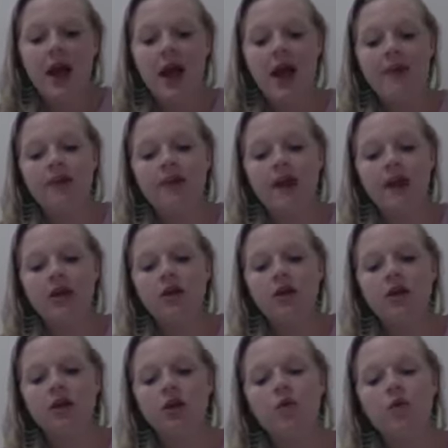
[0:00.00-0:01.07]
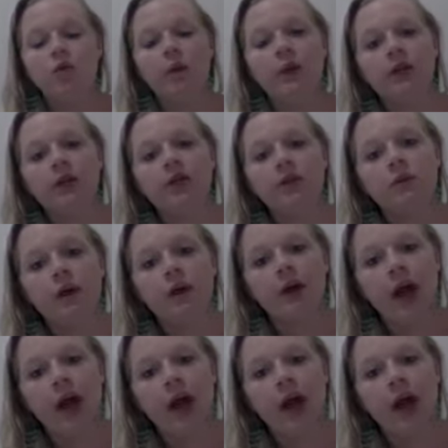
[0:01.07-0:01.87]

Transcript: And then you really do want